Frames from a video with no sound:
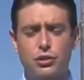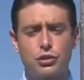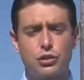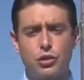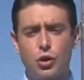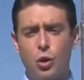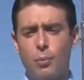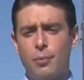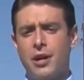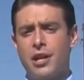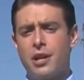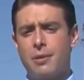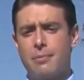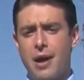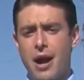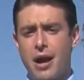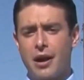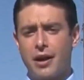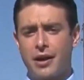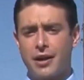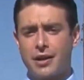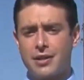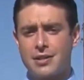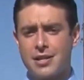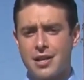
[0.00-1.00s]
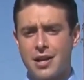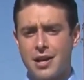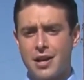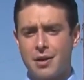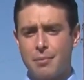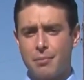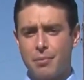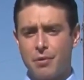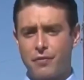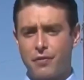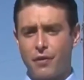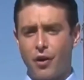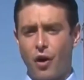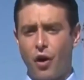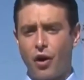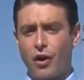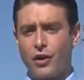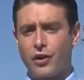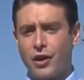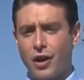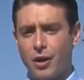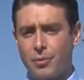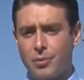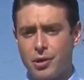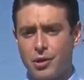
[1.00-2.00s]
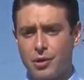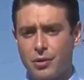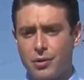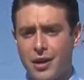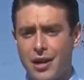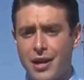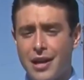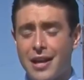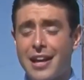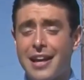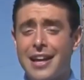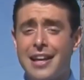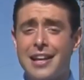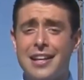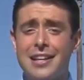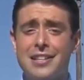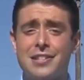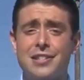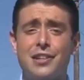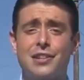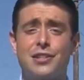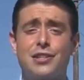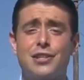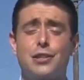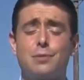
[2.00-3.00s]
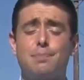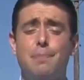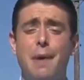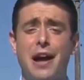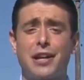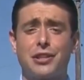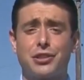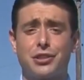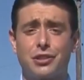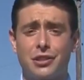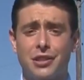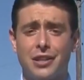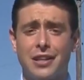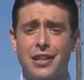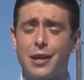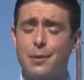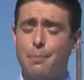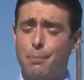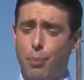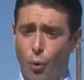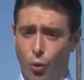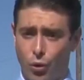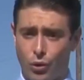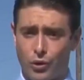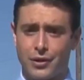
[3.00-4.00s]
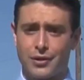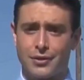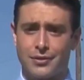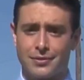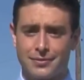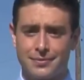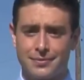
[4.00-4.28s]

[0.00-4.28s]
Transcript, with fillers: so many Americans, but for RW, it is especially important.